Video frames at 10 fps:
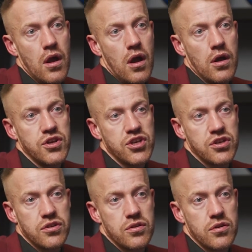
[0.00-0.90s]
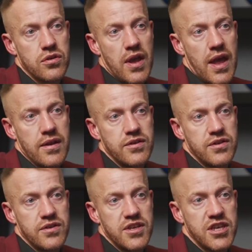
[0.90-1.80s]
I just
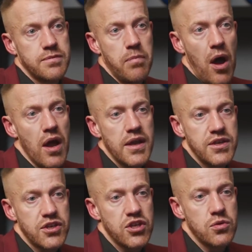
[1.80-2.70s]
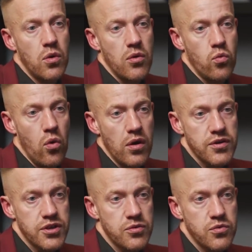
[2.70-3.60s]
despised who I
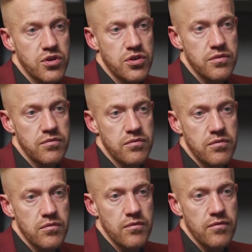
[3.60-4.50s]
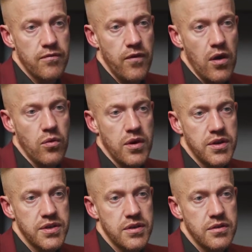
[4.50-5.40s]
was, which was far
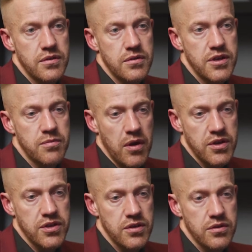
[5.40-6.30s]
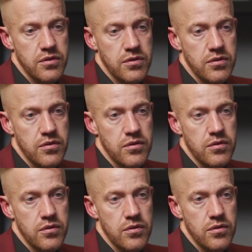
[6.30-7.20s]
worse than despising
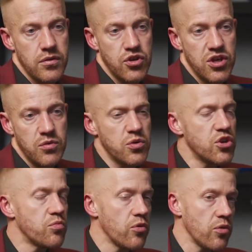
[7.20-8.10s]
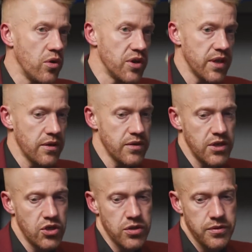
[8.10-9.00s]
who she was. We just brought the worst out in
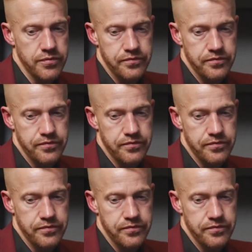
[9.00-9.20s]
each other.